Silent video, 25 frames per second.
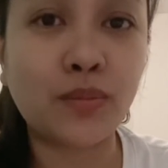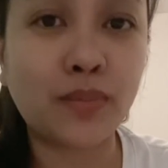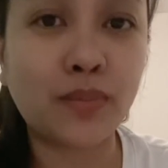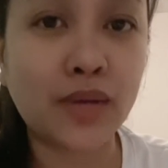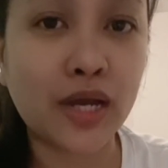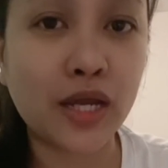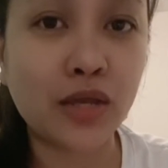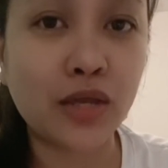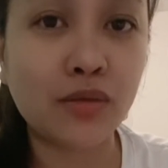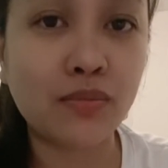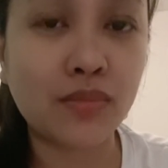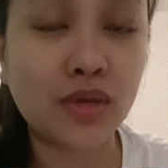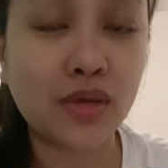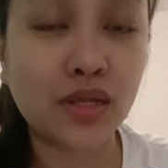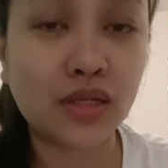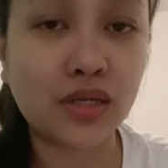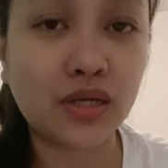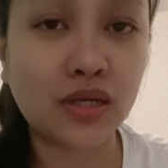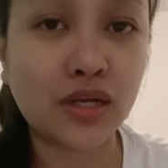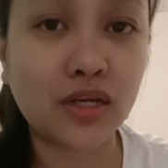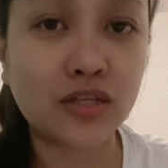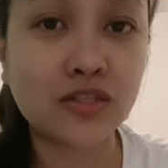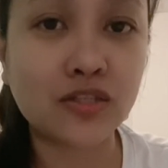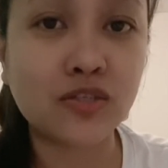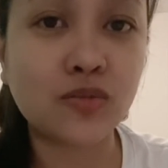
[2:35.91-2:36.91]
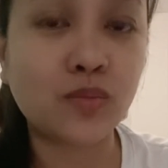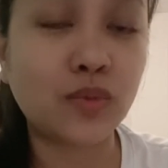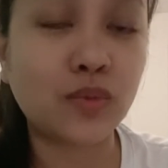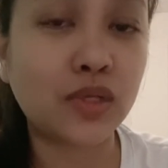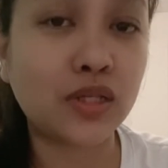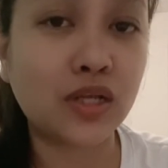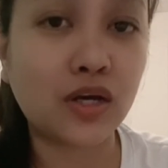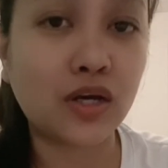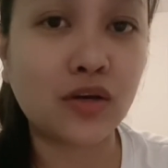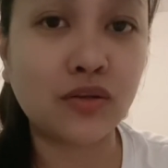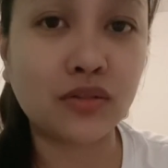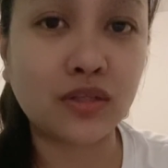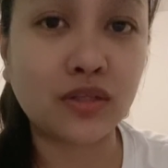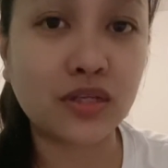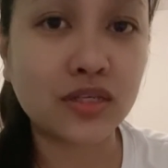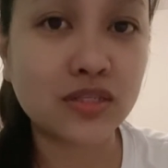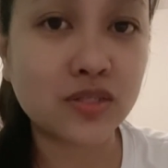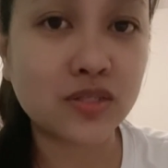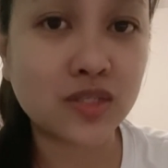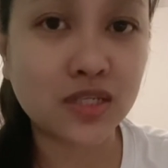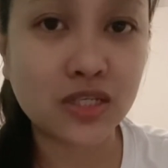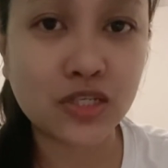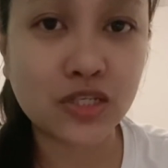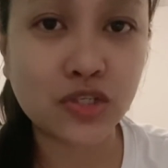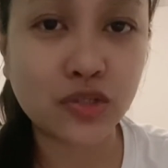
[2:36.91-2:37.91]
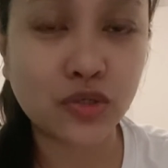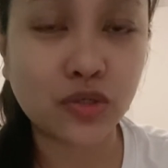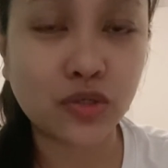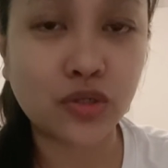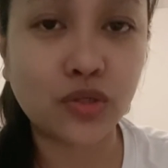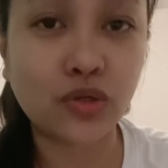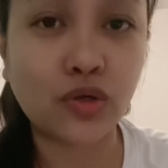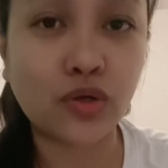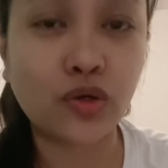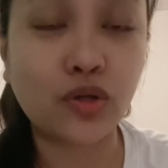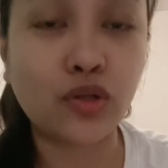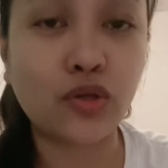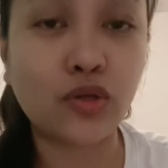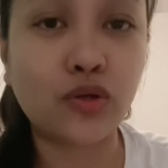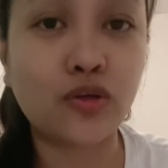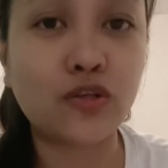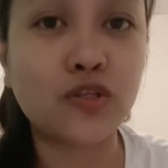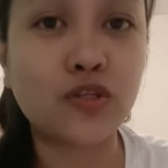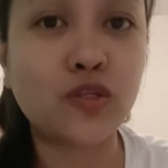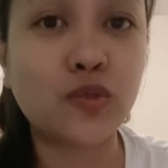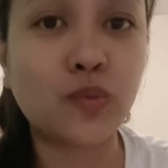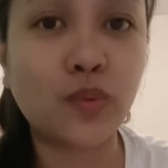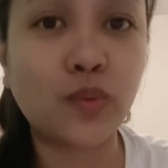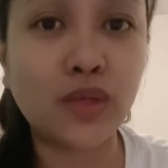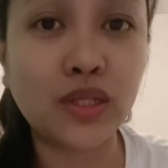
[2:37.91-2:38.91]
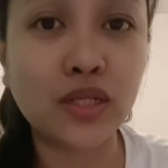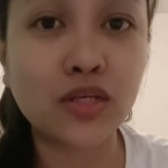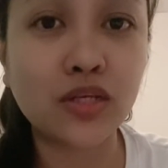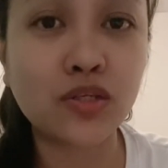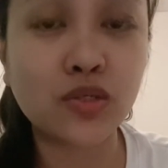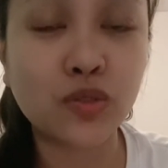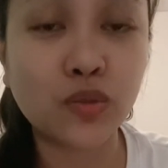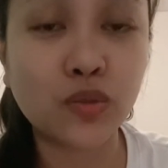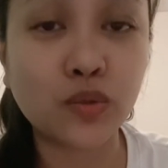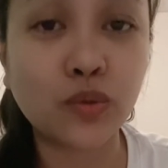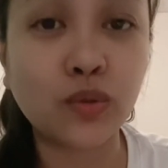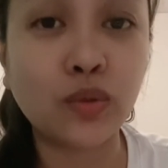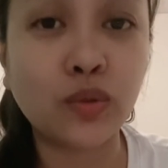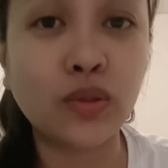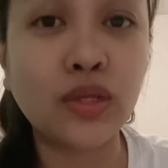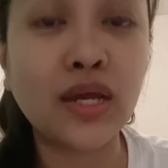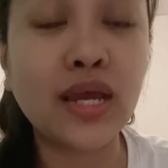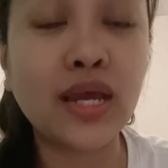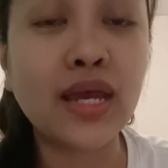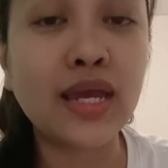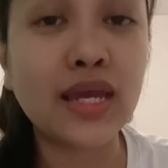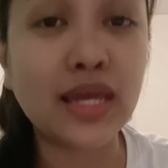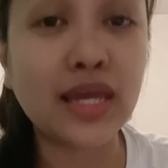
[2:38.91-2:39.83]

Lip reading: biometrics without decision on your Swedish rule